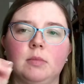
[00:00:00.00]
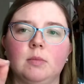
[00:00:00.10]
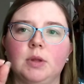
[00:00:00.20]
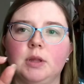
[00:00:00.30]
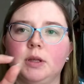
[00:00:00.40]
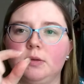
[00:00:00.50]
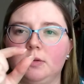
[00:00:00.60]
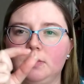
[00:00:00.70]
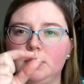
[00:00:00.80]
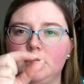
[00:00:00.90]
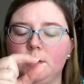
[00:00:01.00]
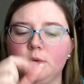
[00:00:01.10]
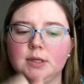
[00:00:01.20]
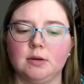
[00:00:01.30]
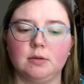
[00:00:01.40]
but then
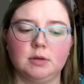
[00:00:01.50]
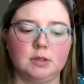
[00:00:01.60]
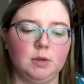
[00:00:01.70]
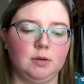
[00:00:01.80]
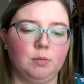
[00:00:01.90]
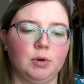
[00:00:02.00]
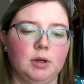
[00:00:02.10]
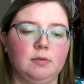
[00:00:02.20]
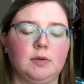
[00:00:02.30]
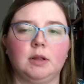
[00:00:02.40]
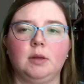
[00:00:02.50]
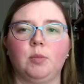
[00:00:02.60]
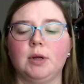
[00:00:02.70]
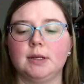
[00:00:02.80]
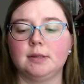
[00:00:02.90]
tapers out to be pretty finely
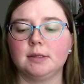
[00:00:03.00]
pointed,